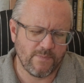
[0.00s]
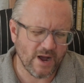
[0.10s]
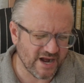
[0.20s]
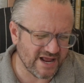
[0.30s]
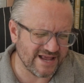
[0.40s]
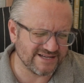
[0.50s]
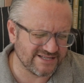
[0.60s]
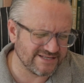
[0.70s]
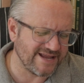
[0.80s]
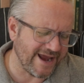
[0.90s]
But is
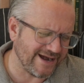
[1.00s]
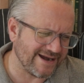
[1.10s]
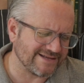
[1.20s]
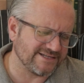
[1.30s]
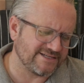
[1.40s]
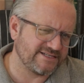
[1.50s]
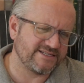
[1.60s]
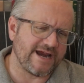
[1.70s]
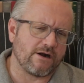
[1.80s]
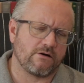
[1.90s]
the data
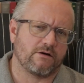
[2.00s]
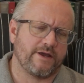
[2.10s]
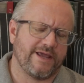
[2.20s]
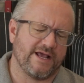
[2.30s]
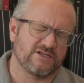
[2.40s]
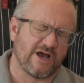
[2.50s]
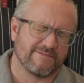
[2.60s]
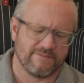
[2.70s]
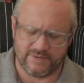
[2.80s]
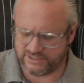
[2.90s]
necessarily as
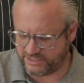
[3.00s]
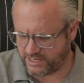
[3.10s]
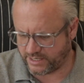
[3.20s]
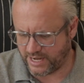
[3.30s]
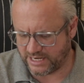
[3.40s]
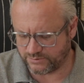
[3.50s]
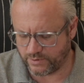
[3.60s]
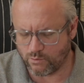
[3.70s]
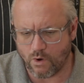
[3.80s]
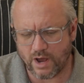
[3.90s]
optimistic as
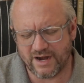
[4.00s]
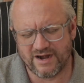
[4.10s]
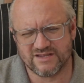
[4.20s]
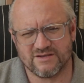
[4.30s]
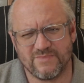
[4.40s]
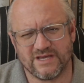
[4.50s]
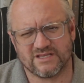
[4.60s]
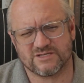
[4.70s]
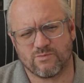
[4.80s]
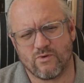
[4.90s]
we wanted it to be at
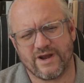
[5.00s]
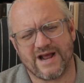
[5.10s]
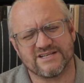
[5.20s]
this point?